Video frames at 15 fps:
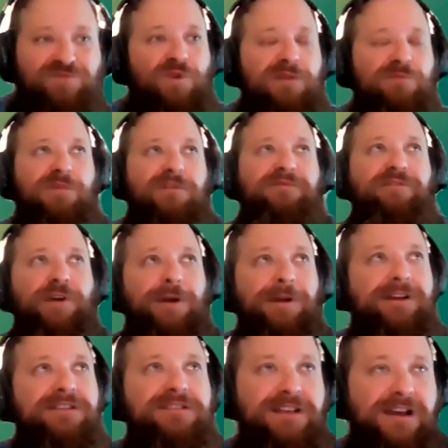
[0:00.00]
is one we're
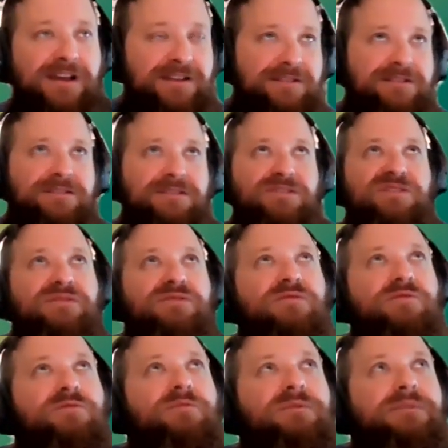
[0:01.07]
very excited
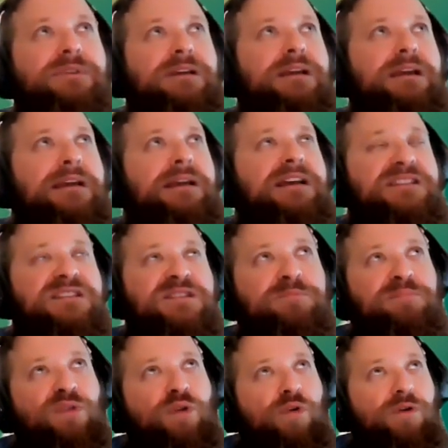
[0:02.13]
to
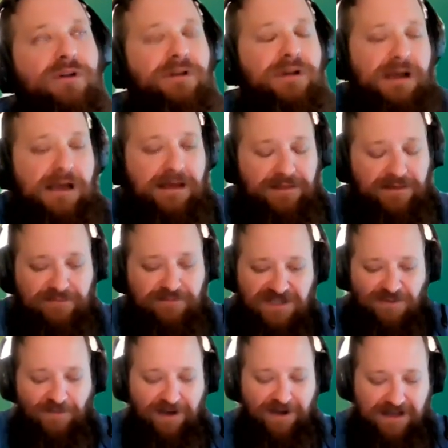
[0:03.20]
explore. And the
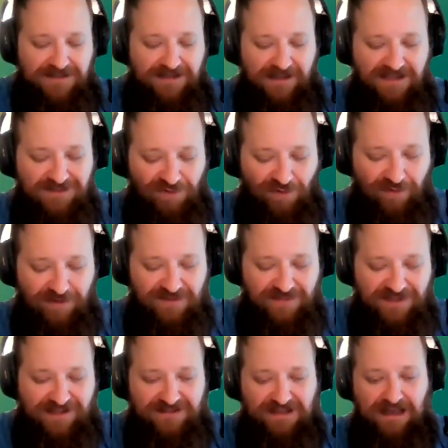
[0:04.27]
reason why I say explore is
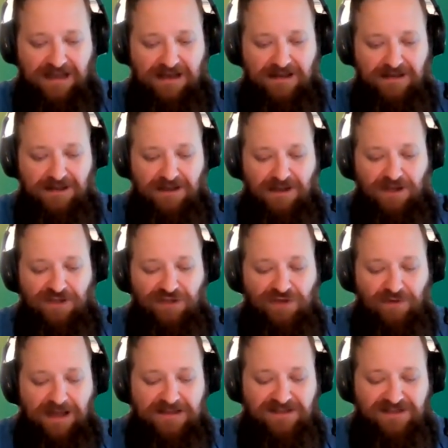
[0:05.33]
because, uh, you
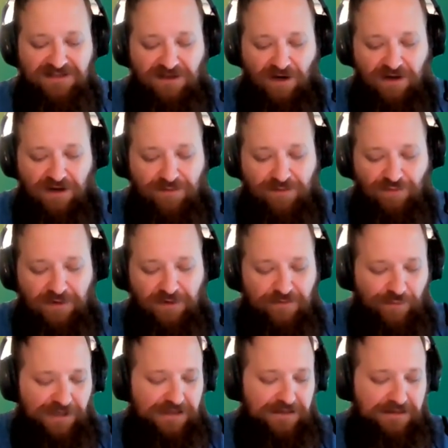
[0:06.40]
know, as a startup,
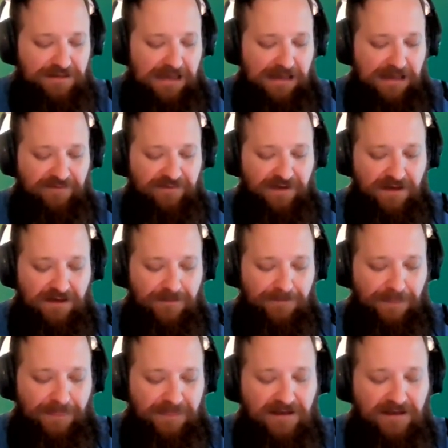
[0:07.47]
we, we have uh,